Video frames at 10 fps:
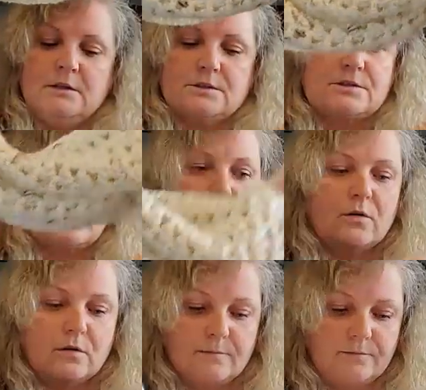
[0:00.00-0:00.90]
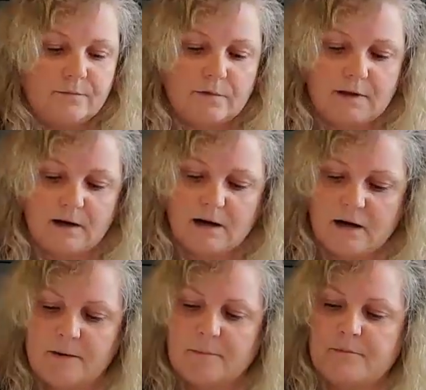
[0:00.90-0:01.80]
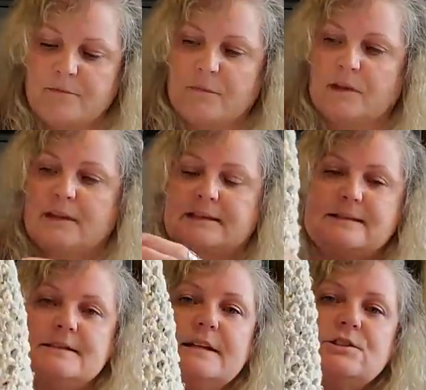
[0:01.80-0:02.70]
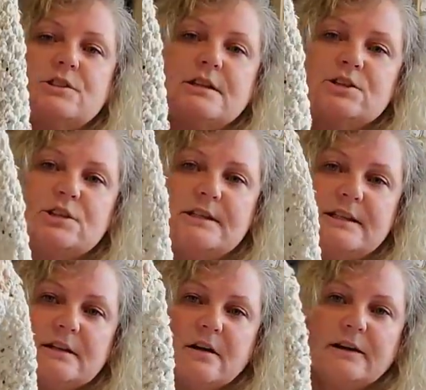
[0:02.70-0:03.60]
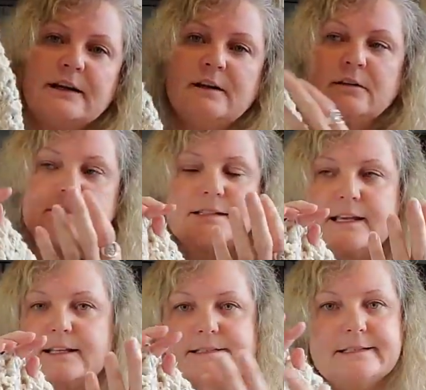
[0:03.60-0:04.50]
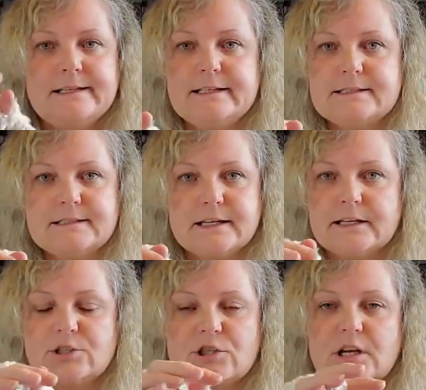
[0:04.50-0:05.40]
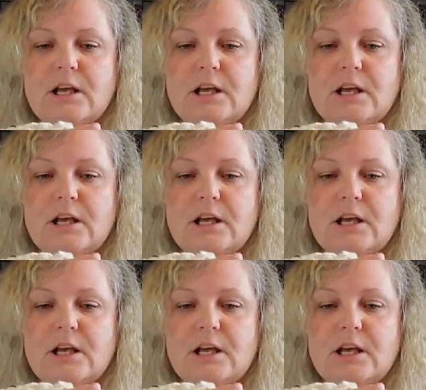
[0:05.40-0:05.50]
So um, the stitch that she did on here, it's like a T-stitch.